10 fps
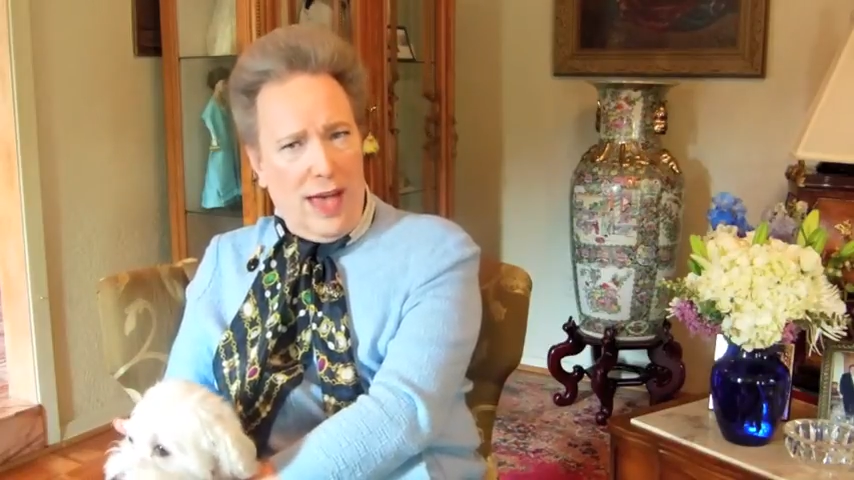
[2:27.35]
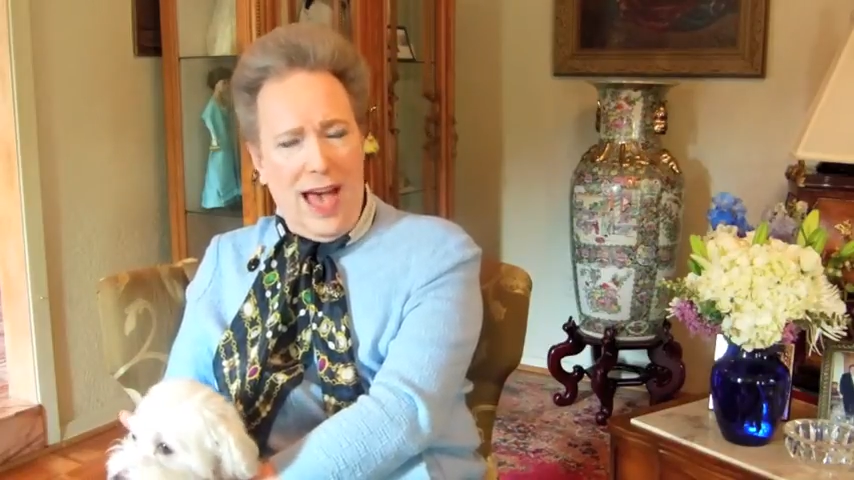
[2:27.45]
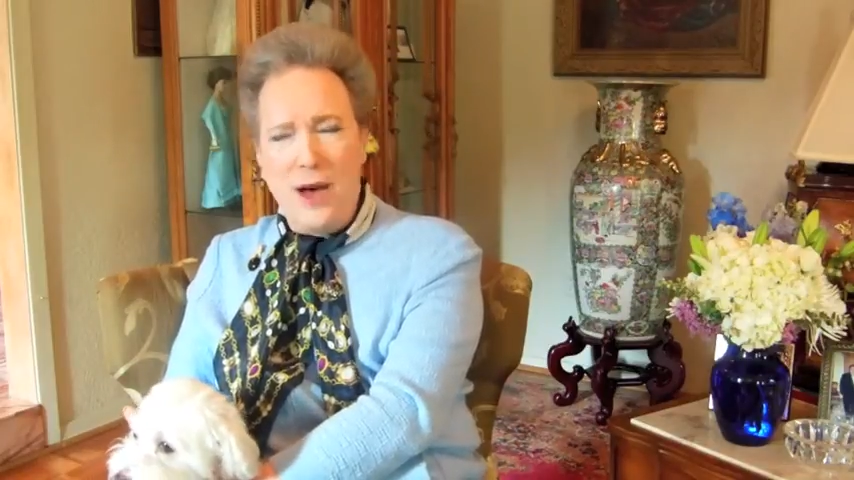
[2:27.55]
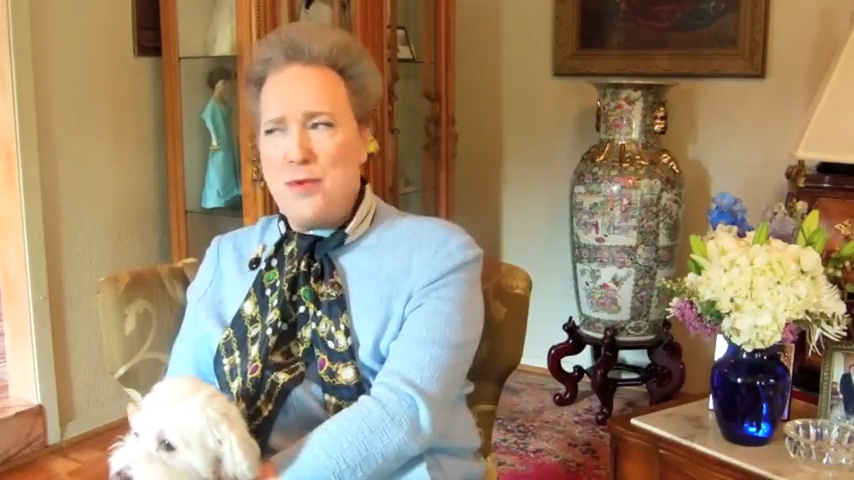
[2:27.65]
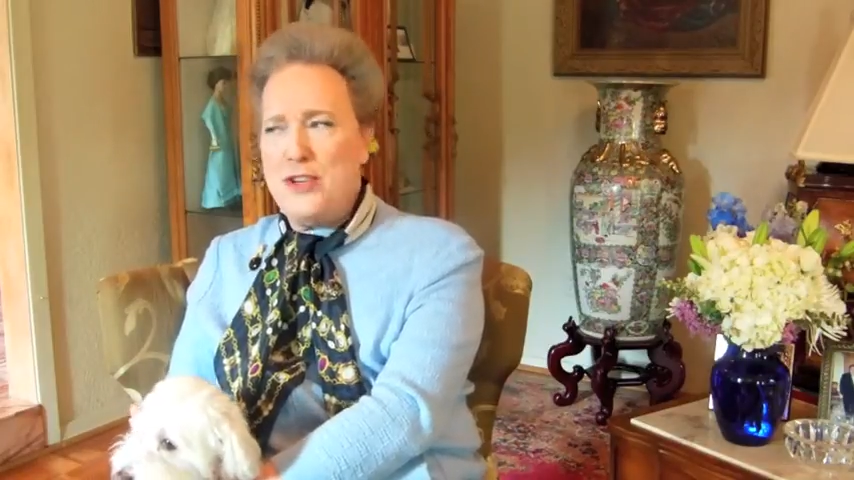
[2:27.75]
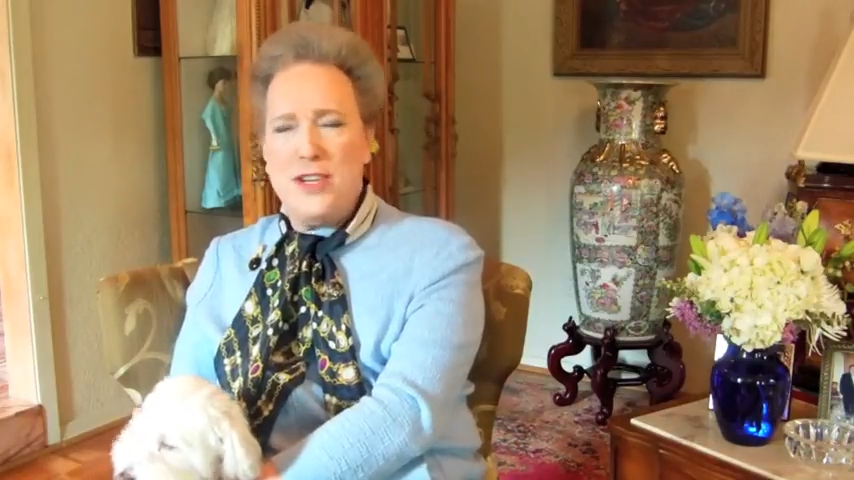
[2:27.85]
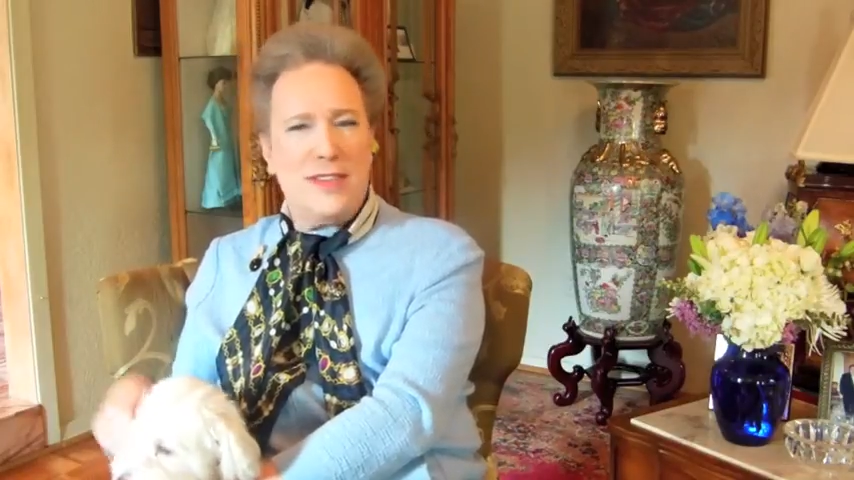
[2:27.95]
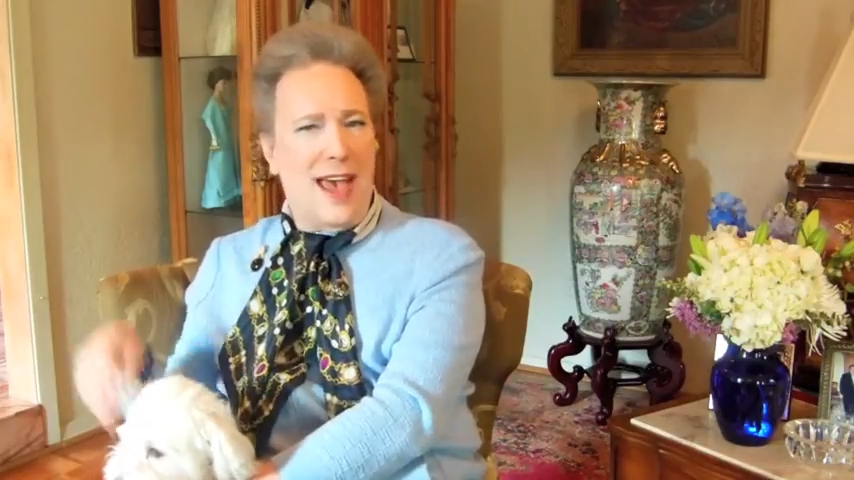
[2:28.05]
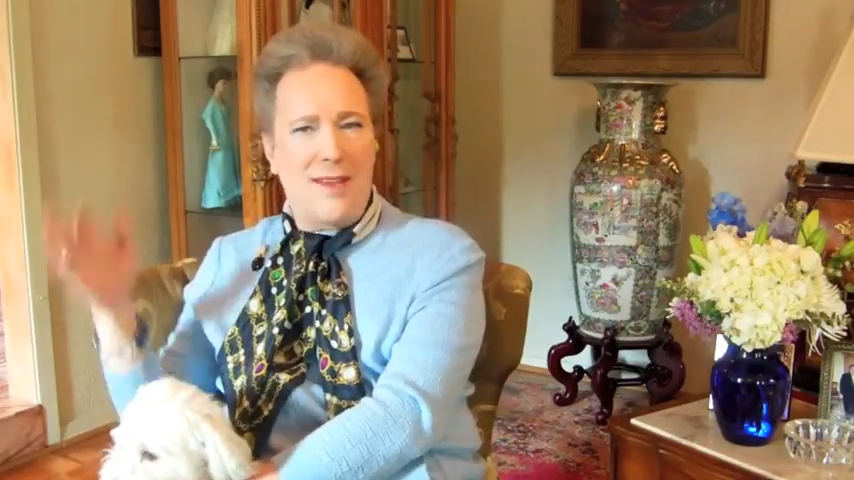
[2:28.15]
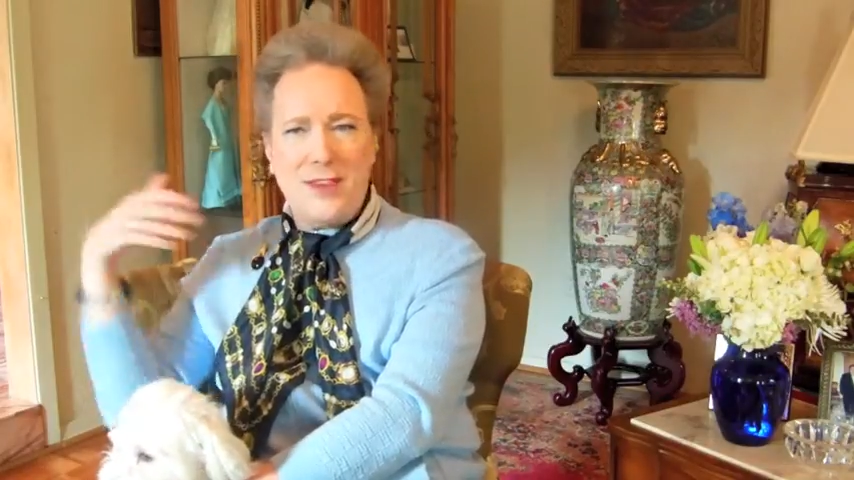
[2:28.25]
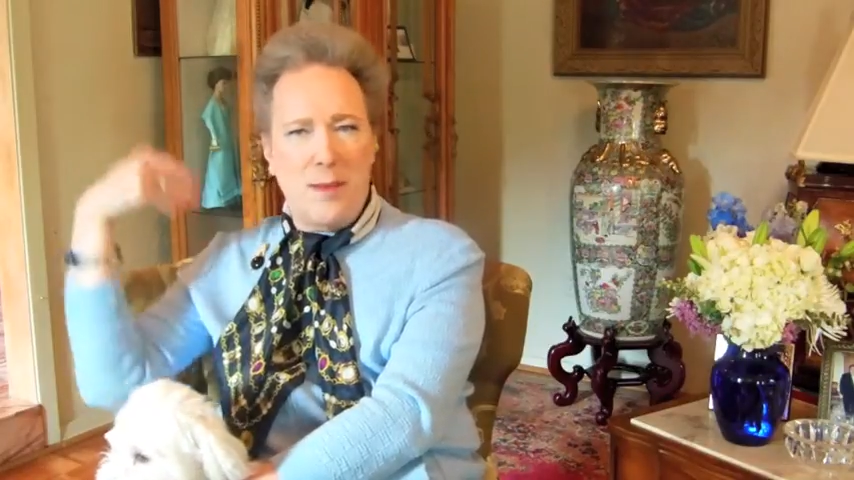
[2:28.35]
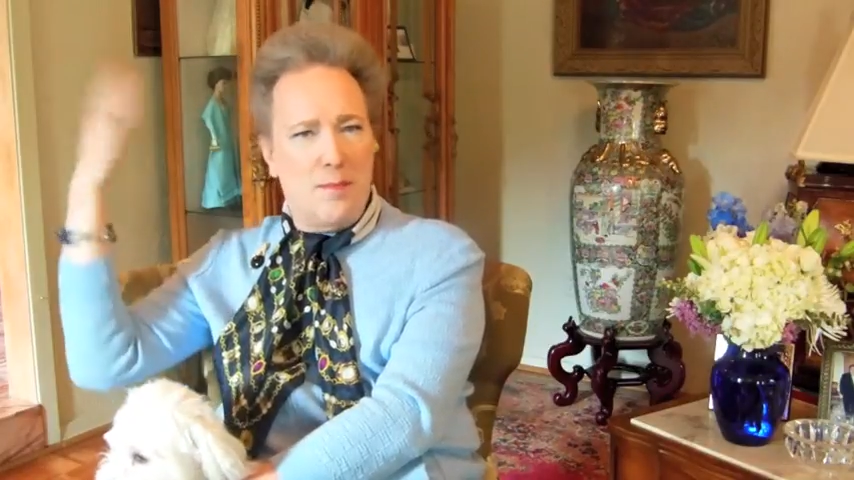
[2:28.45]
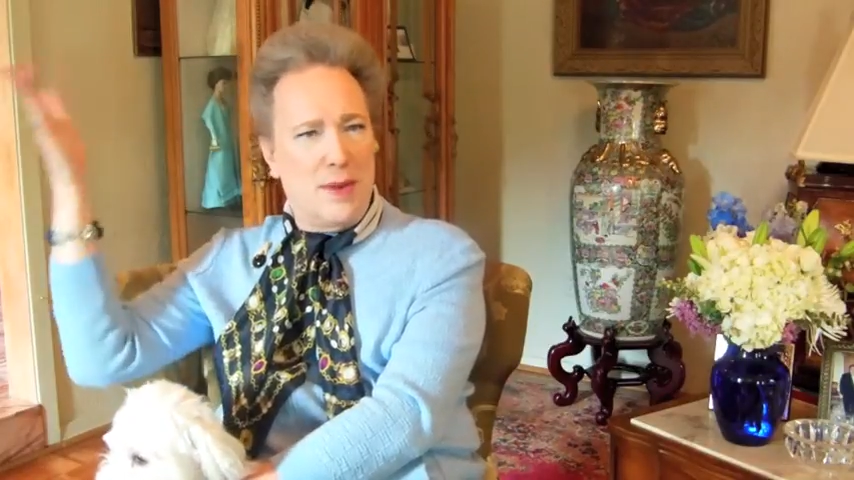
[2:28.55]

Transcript: I would just have to